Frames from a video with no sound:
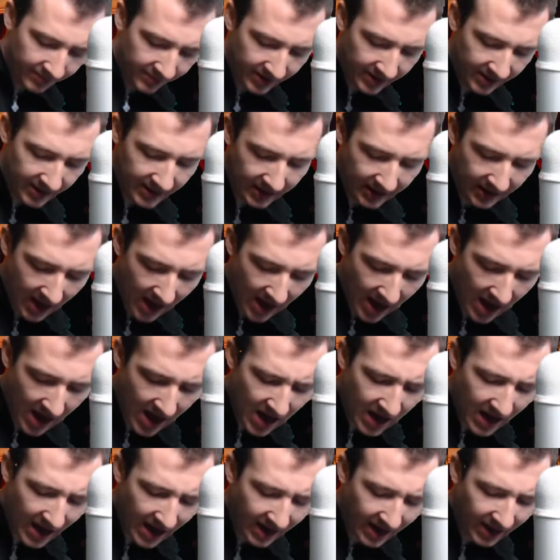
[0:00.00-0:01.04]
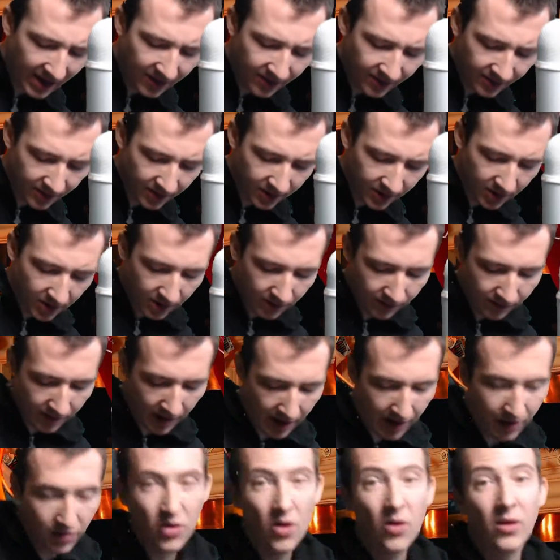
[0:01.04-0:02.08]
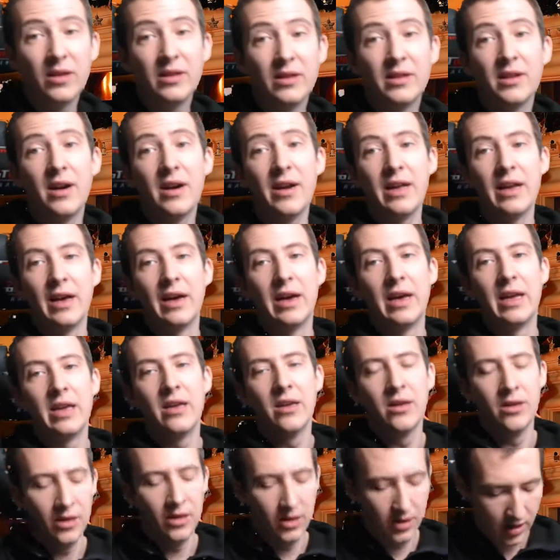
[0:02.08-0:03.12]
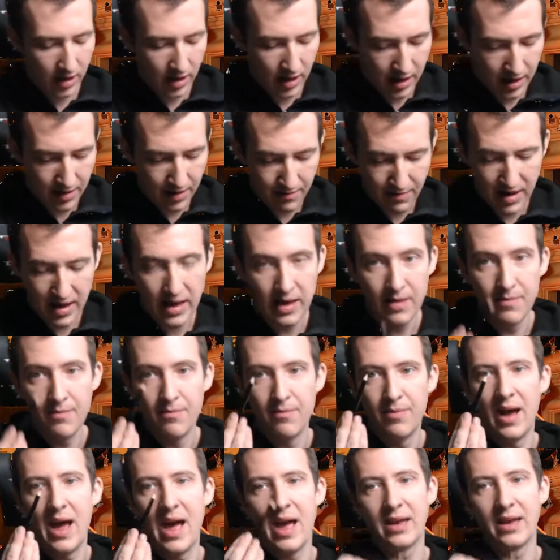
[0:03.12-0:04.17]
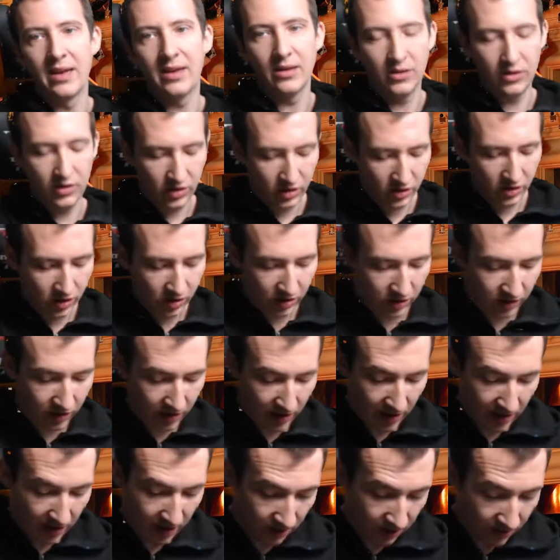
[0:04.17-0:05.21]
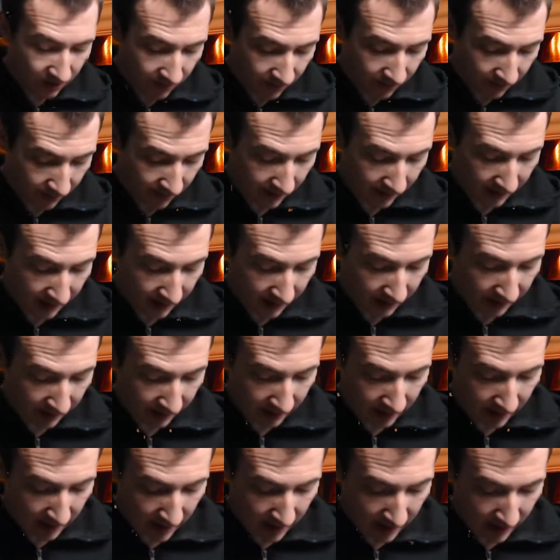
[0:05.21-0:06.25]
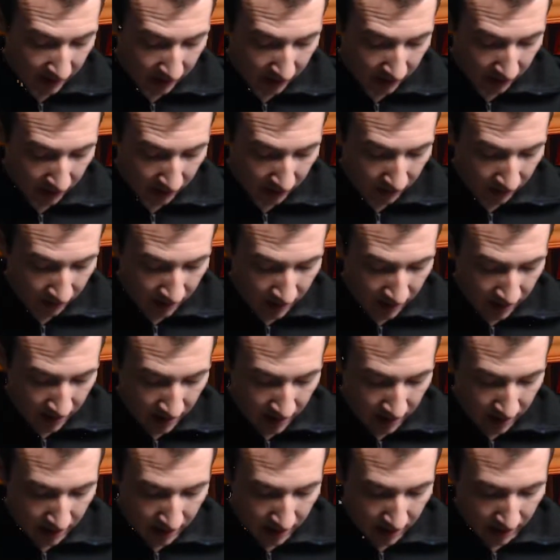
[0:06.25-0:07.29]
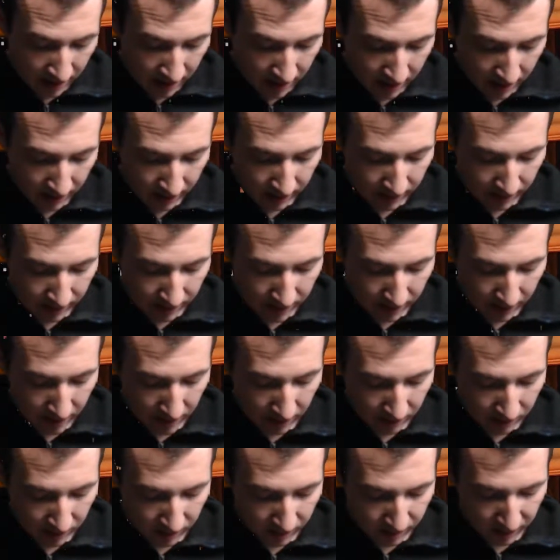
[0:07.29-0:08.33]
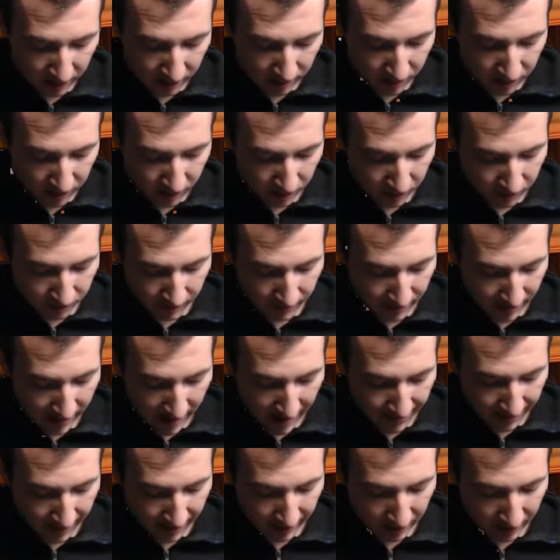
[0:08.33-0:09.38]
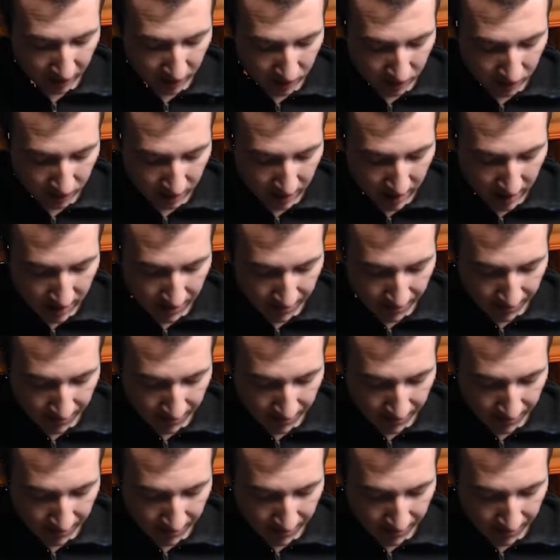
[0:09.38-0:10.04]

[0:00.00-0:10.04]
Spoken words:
the eye, well, not entirely, in black. So we're just gonna do the ghost pupils, whatever I call it.